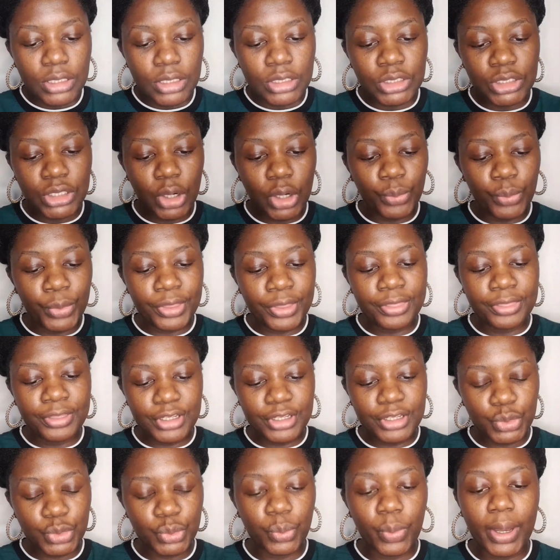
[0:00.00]
So with
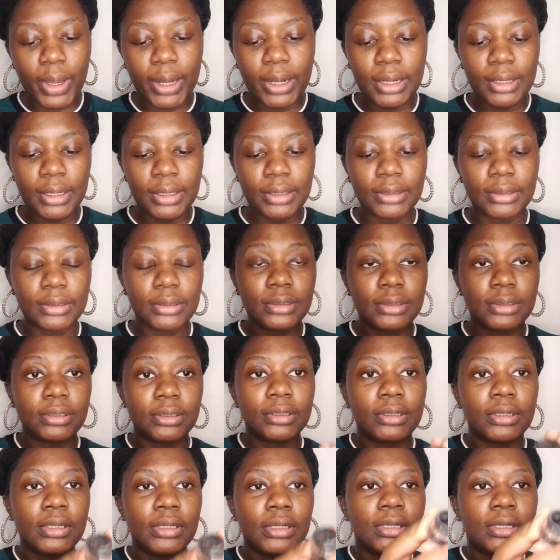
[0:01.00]
this one,
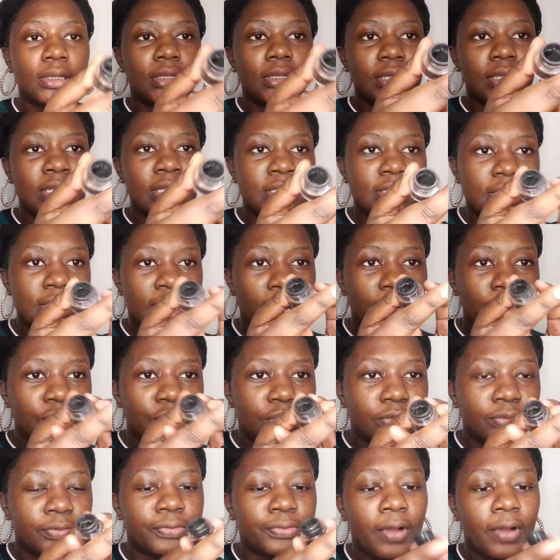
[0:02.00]
it's kind
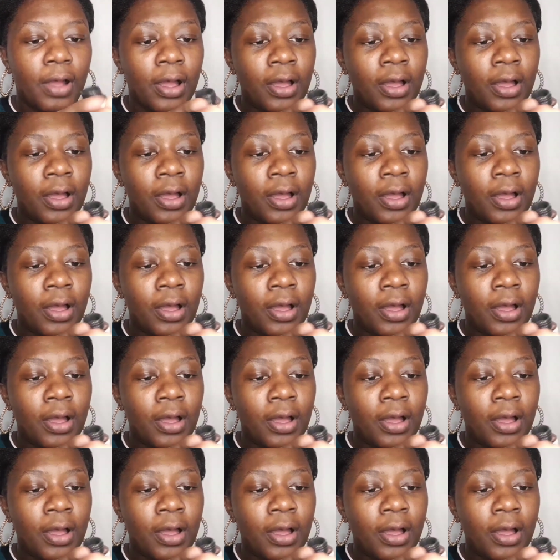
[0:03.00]
of